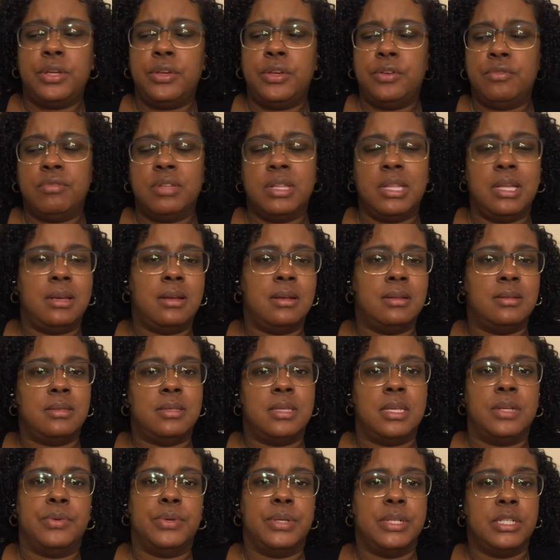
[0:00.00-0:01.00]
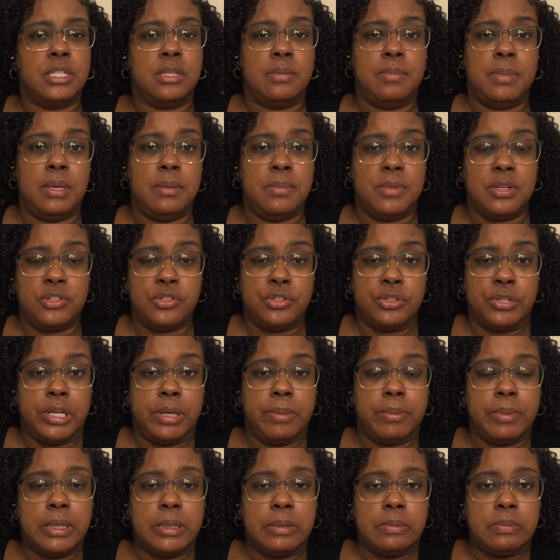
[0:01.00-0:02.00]
are you really considering to be
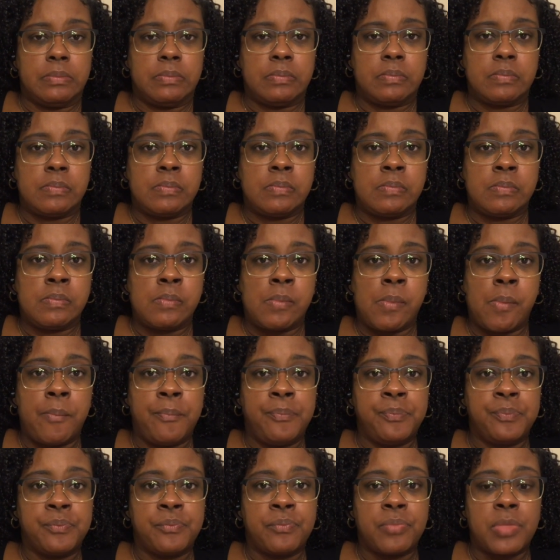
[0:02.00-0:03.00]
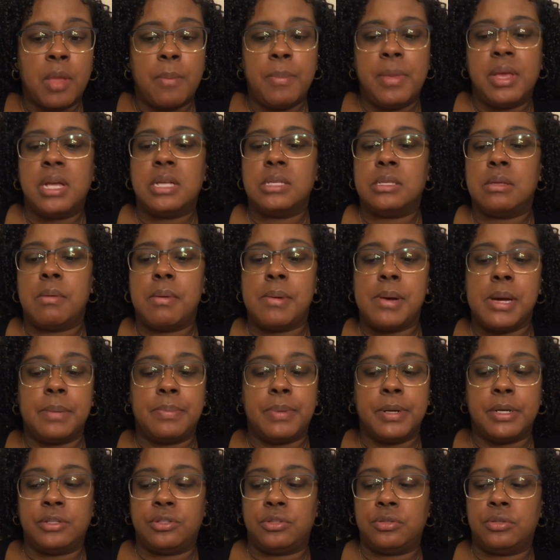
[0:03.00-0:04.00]
mistreatment? Because in my
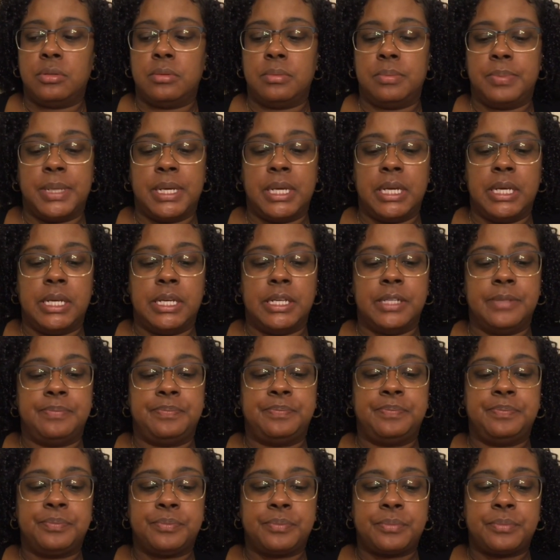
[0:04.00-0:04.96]
personal opinion,